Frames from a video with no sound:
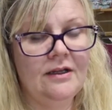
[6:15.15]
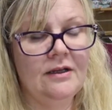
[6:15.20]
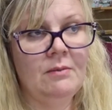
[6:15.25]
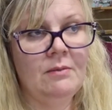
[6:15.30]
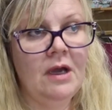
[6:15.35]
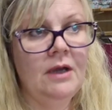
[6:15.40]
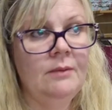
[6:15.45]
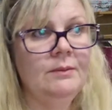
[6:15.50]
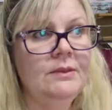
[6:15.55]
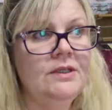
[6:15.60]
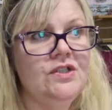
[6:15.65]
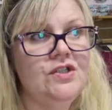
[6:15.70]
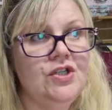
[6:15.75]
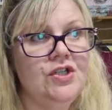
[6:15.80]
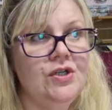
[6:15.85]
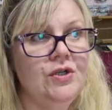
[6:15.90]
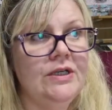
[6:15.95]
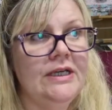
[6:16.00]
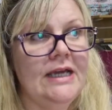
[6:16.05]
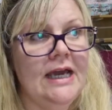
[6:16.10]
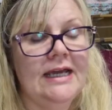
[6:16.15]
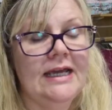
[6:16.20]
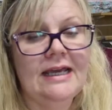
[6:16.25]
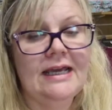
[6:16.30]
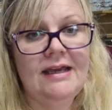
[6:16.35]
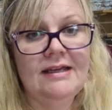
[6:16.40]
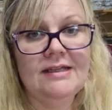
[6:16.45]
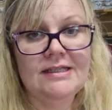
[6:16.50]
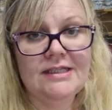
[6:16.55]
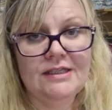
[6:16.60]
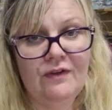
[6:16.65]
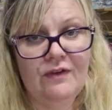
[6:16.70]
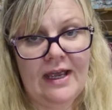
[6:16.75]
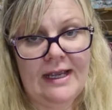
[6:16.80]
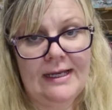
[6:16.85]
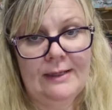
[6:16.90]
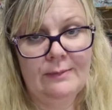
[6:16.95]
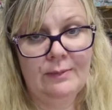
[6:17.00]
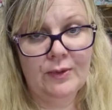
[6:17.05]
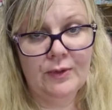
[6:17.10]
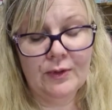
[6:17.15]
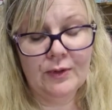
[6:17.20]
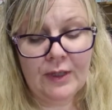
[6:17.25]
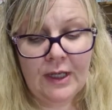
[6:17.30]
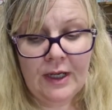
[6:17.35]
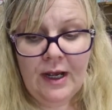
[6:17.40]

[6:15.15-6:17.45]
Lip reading: moment to get kits available.